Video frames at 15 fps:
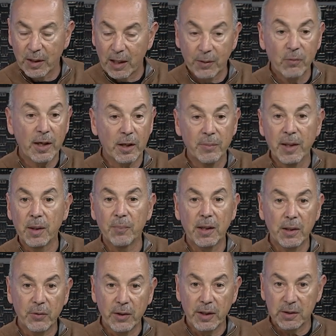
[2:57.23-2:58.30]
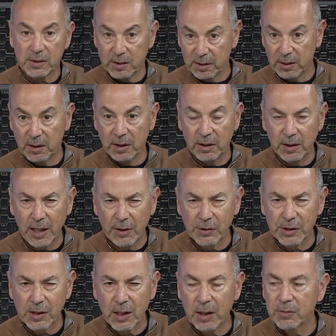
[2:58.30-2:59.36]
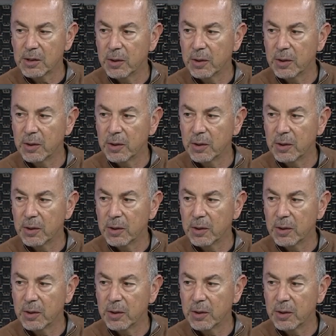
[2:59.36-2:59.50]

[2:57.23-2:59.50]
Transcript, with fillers: I'd recommend it, by the way. It's in the Irish Times,